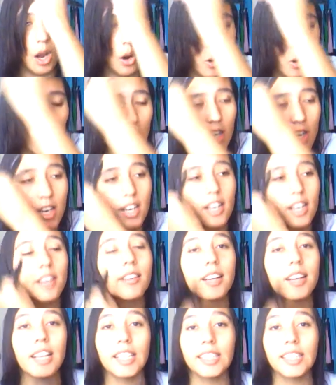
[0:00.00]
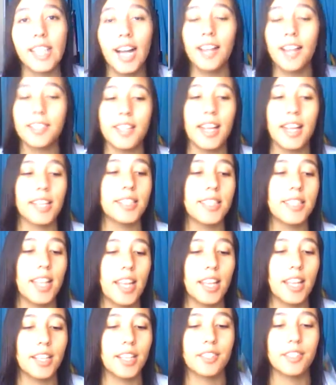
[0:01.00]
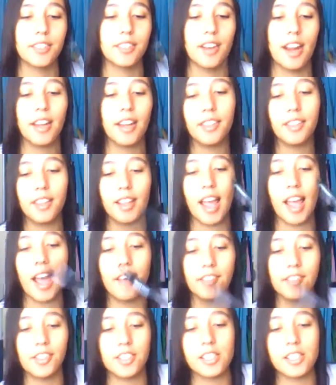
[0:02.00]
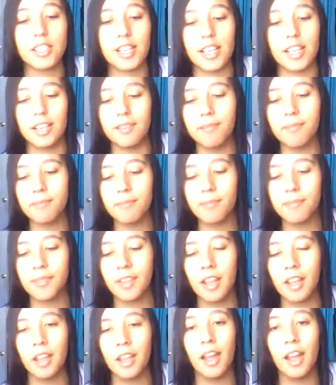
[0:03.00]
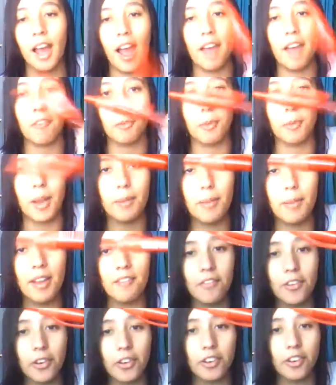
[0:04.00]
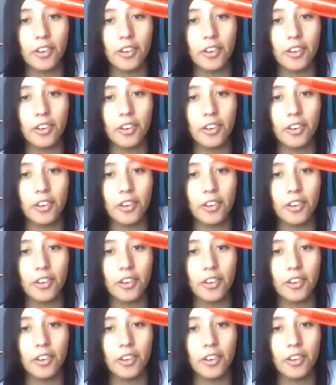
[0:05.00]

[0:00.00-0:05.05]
or in-class essays or anything I have to turn in. I have a red pen for